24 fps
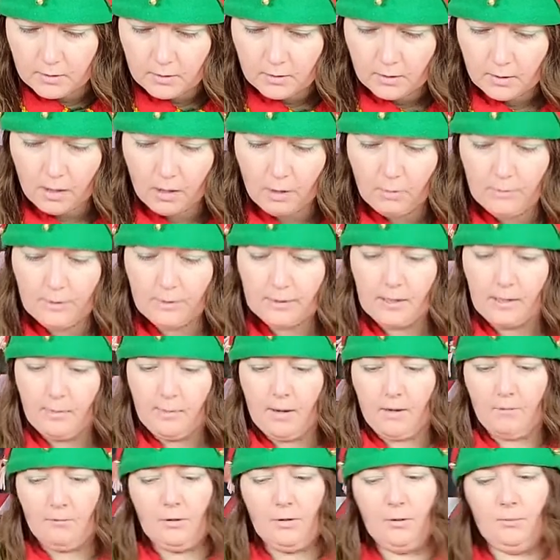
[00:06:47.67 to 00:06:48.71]
Oh, that came
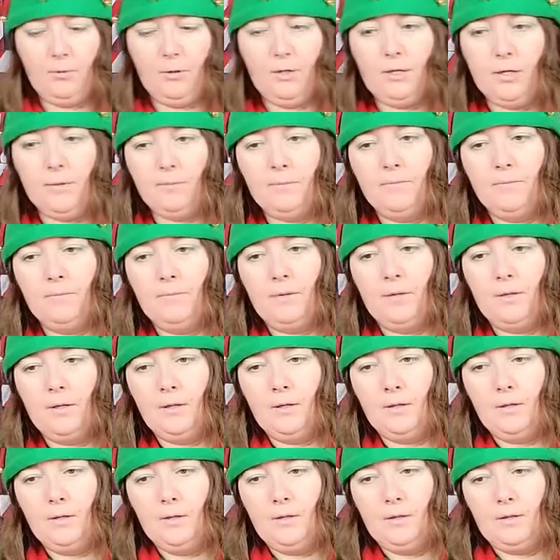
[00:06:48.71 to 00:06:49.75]
out really pretty.
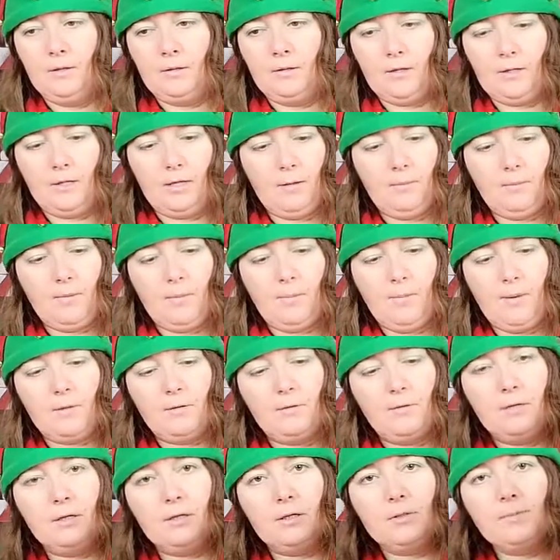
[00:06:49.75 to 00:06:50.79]
That came out better
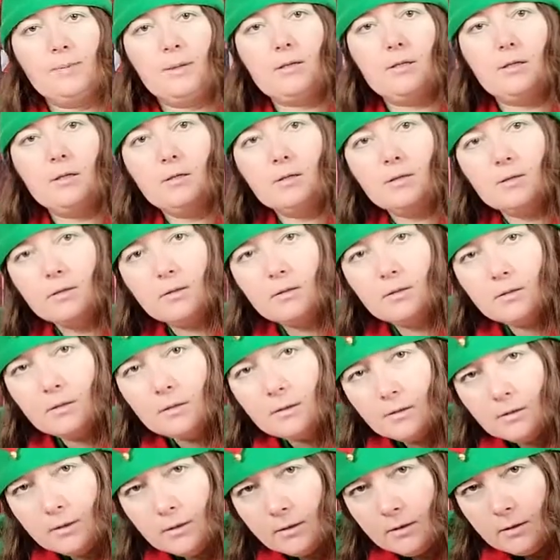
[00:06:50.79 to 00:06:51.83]
than expected.
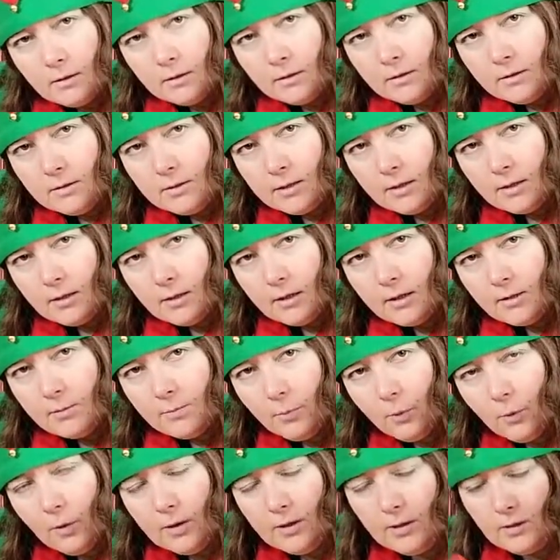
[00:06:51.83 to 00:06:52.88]
You see the nice
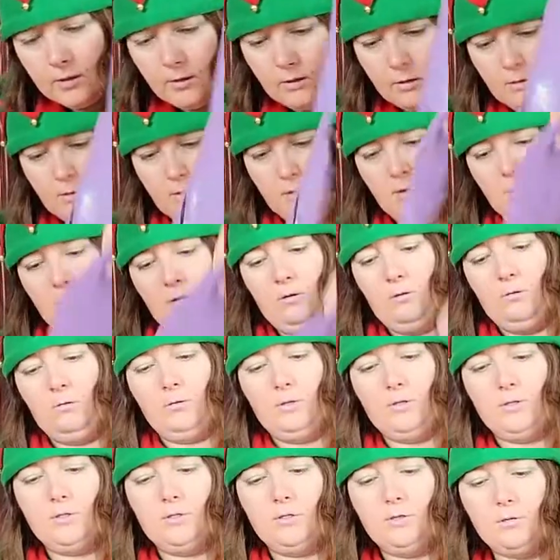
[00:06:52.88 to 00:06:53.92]
pointed
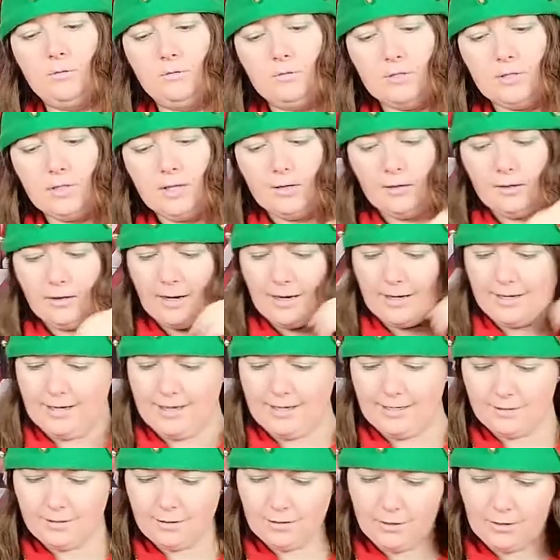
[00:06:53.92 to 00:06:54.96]
orange nose there? And
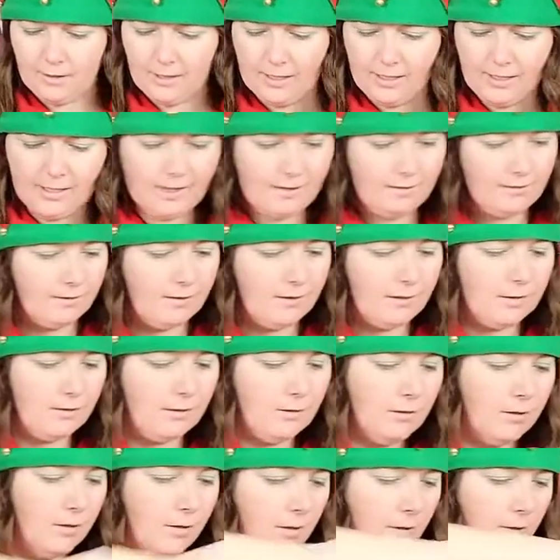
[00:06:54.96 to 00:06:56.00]
he's looking a
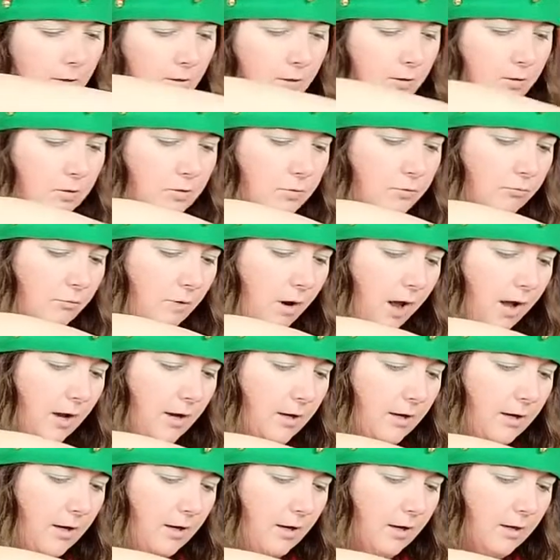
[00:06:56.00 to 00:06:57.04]
little
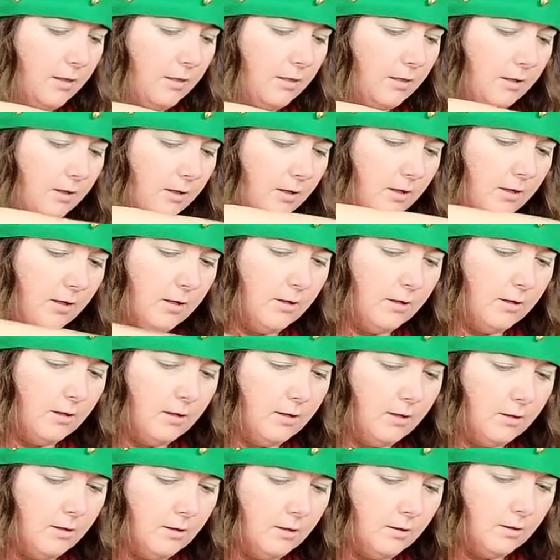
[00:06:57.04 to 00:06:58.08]
dry in the
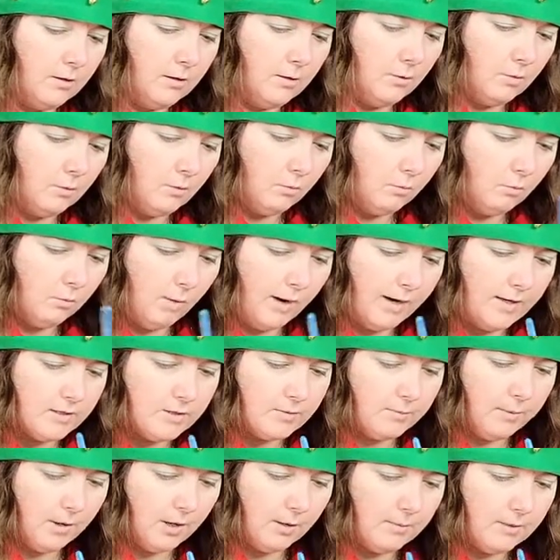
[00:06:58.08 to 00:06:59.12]
white
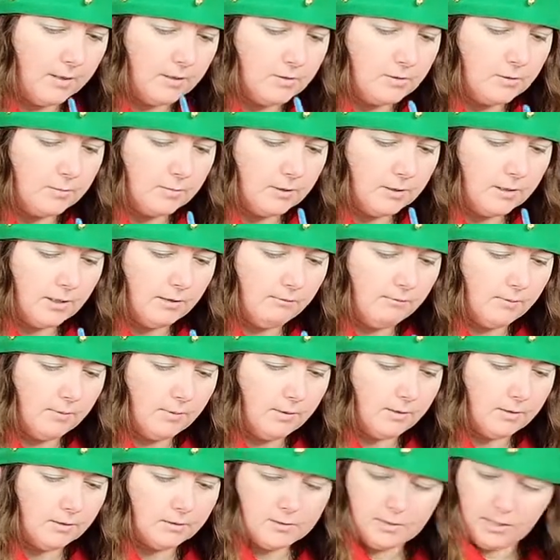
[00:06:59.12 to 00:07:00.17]
department. So I'm going to give him a
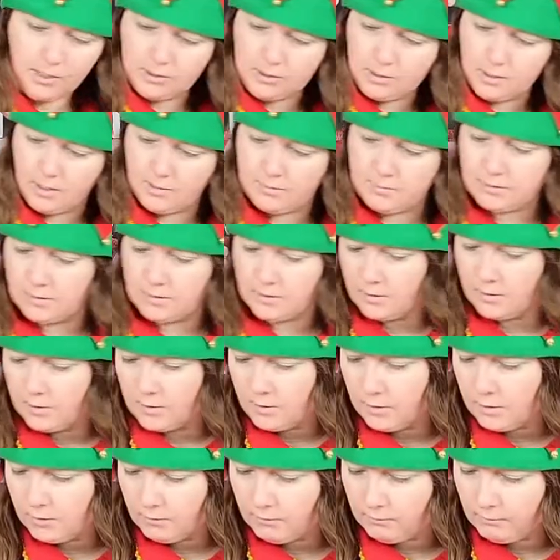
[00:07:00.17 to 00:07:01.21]
little touch-ups
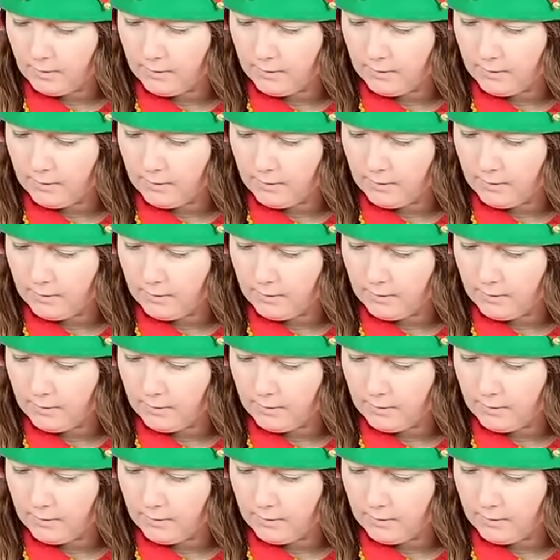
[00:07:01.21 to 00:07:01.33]
around